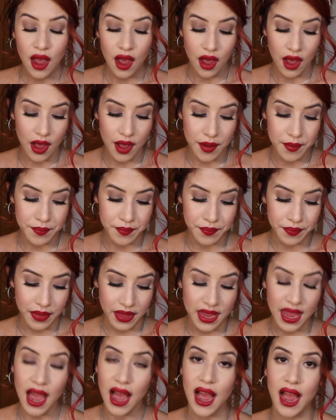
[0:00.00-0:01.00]
Um,
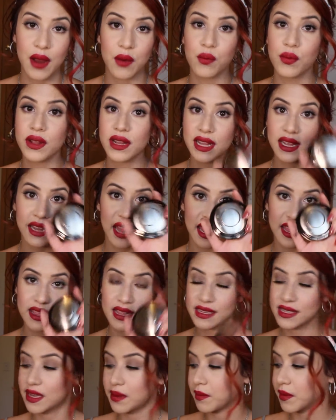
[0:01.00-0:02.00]
yeah, I really like this.